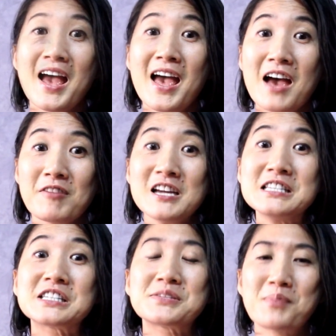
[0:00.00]
Have I
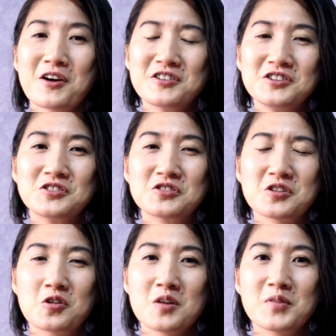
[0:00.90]
inspired you to
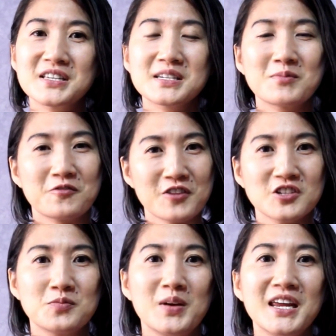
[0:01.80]
incorporate some
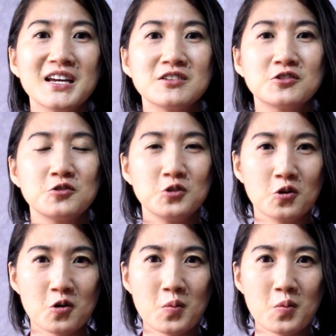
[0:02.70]
French beading into your